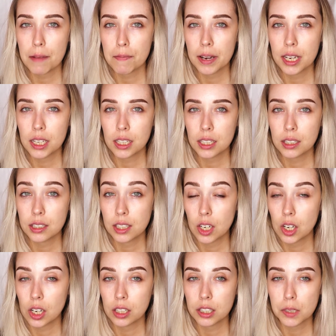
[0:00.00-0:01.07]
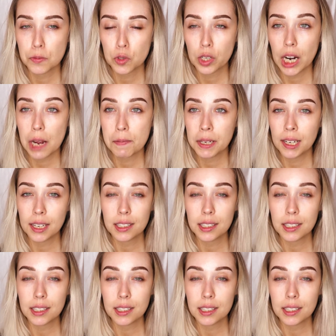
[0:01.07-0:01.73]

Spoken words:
might consider unsubscribing.